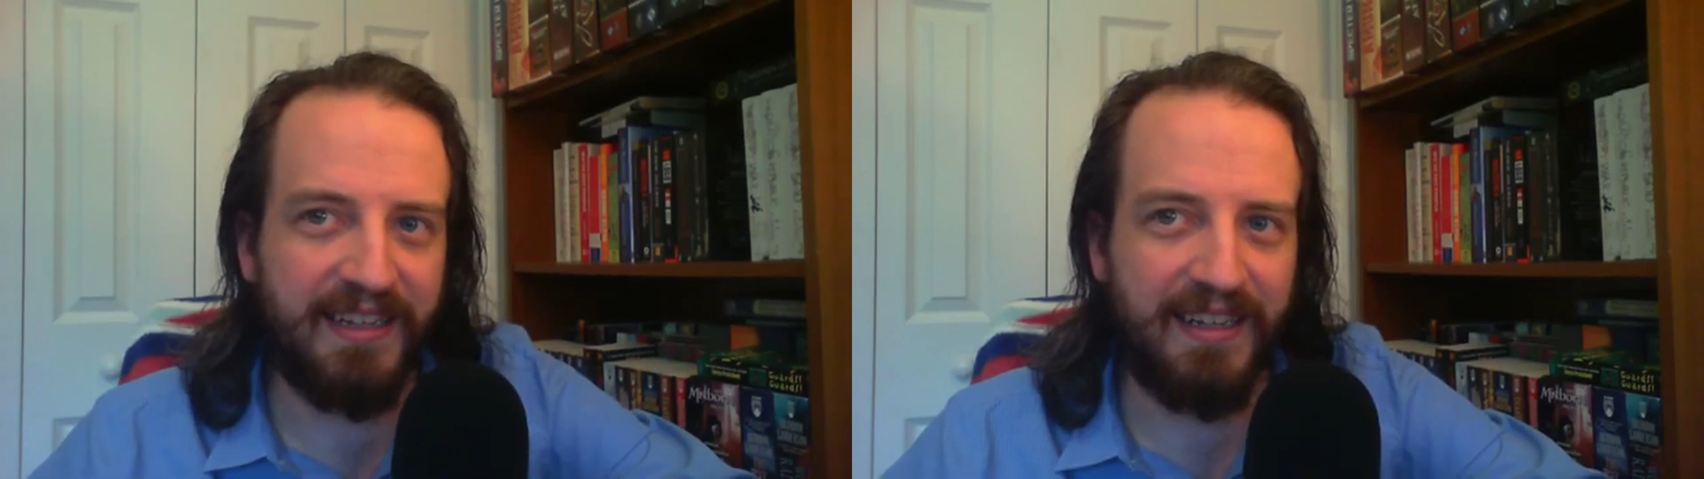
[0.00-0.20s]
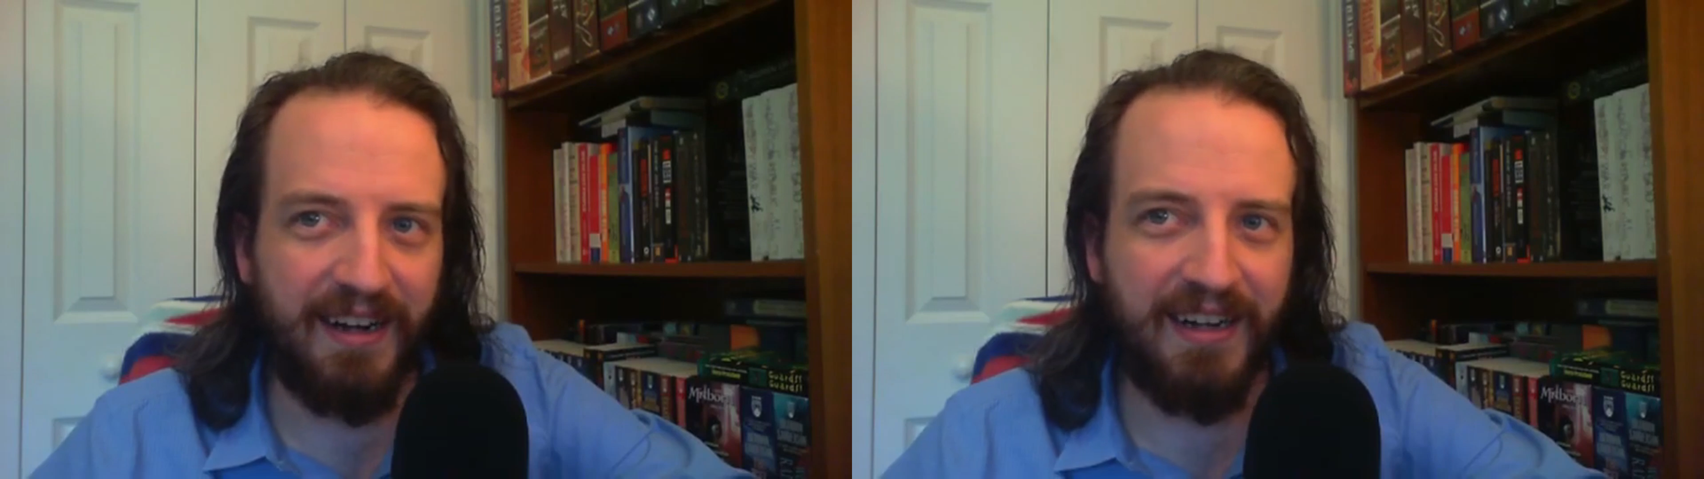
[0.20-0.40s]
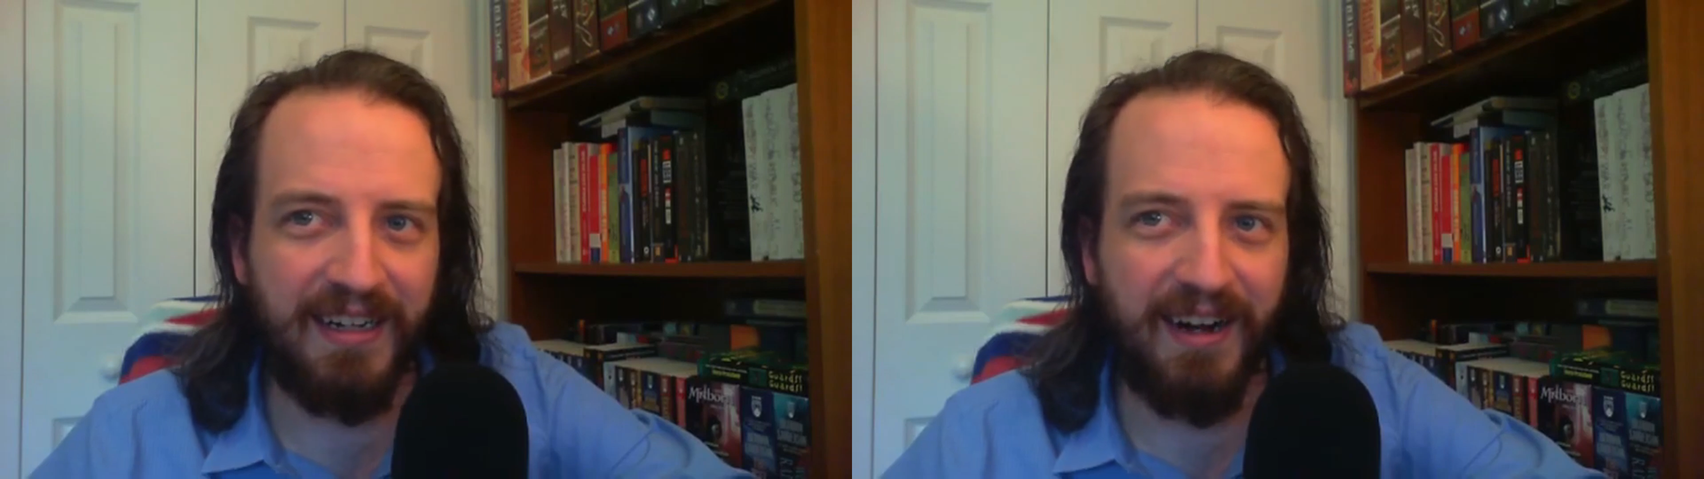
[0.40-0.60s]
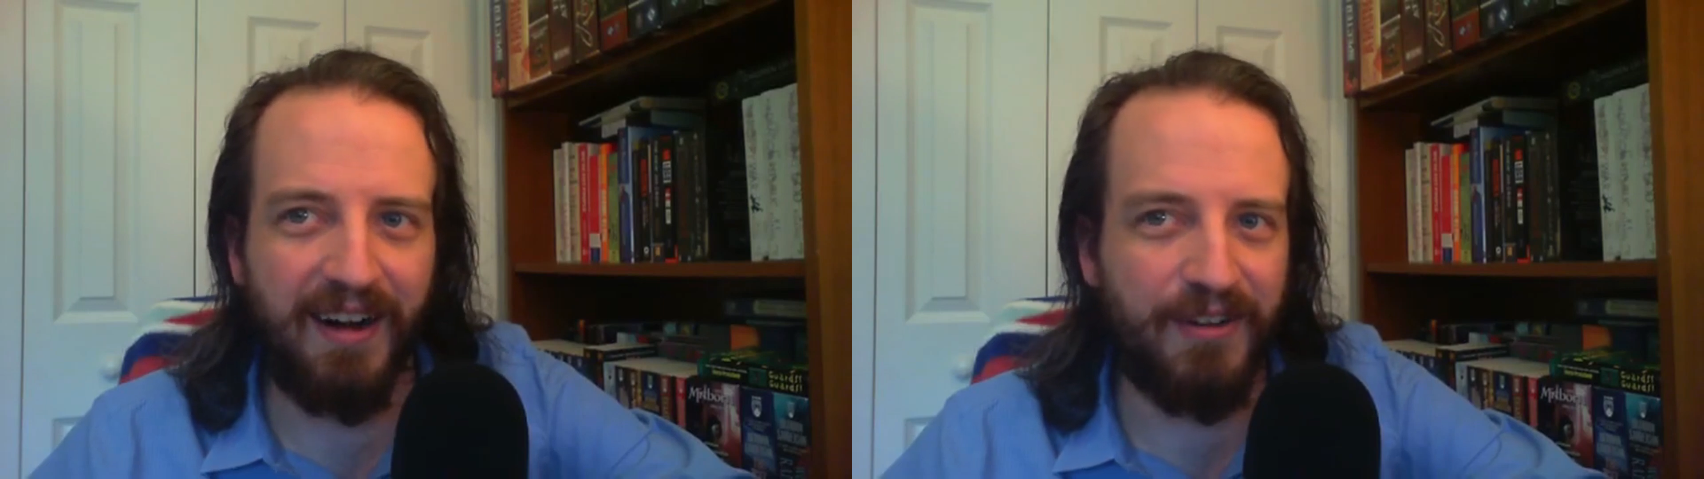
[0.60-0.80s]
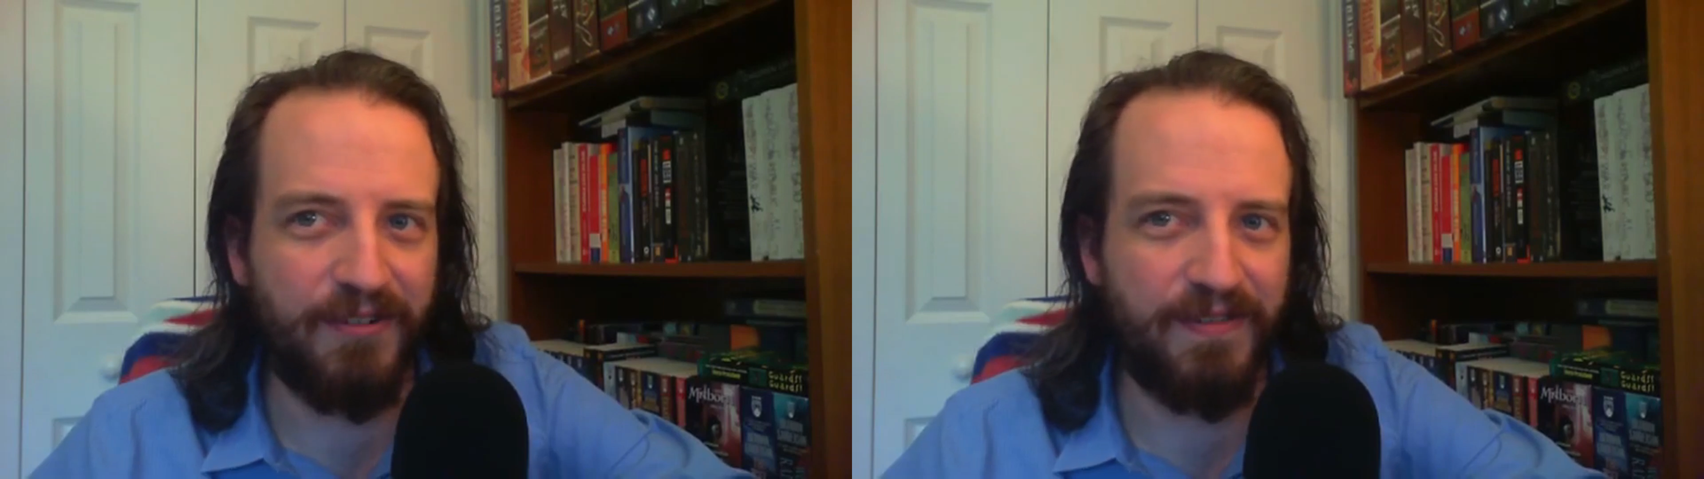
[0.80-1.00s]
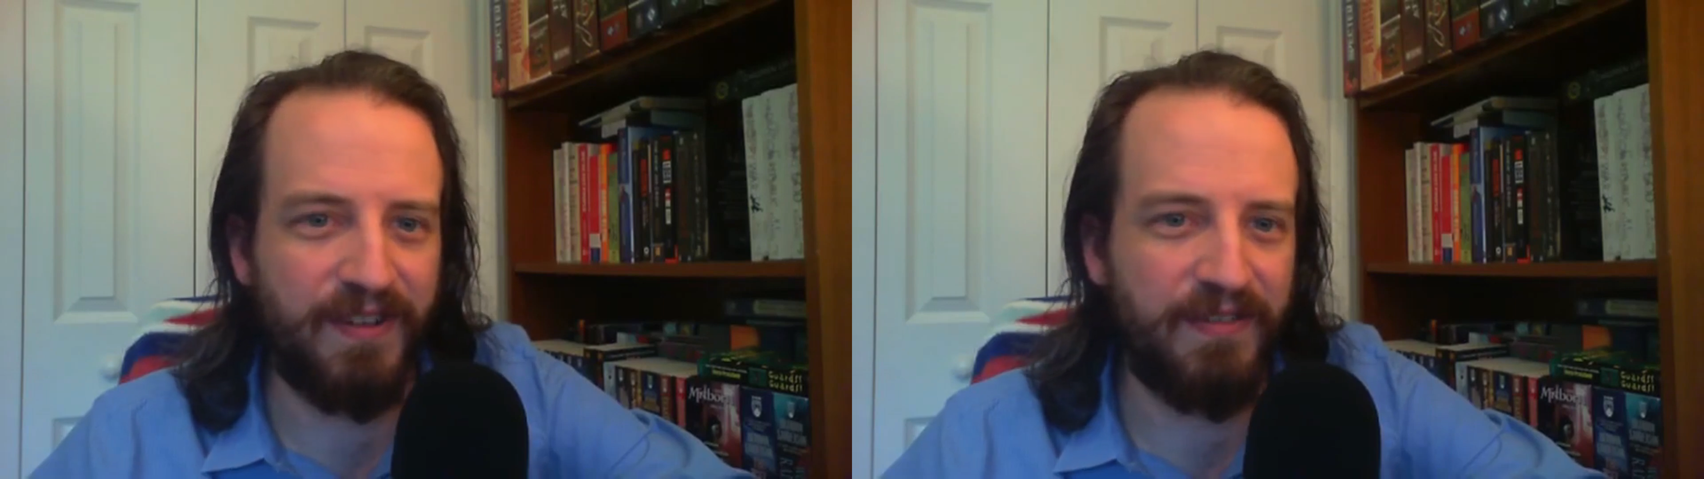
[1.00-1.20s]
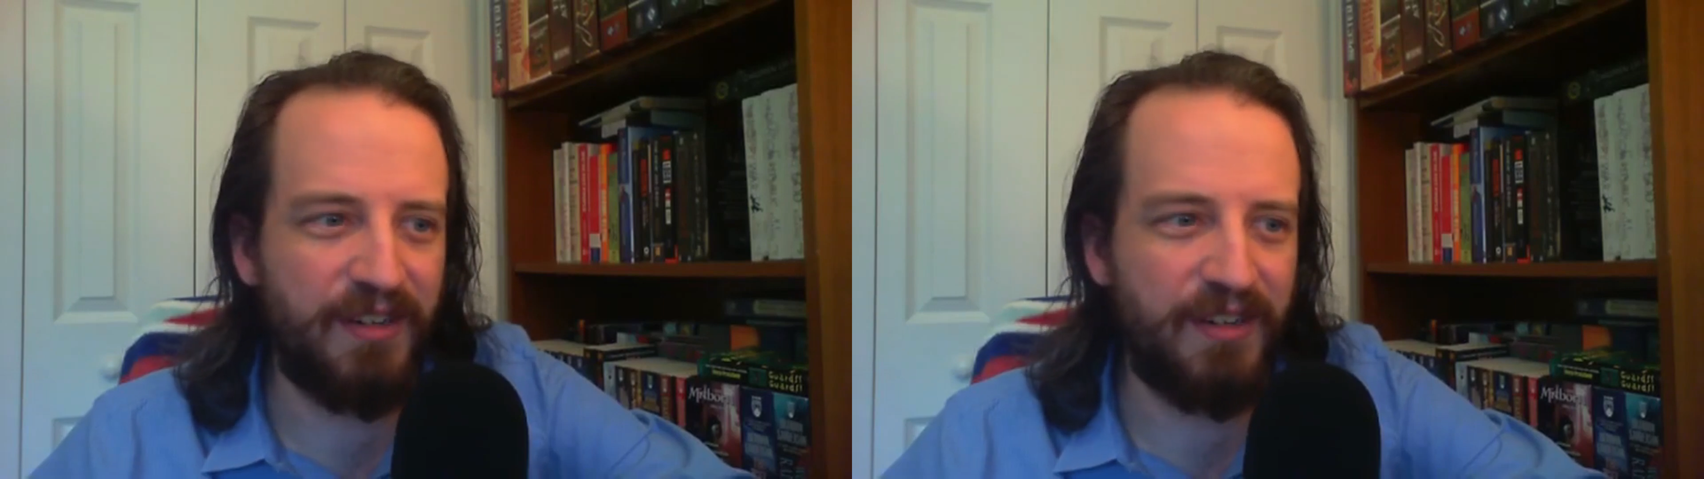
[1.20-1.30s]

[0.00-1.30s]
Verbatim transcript: 150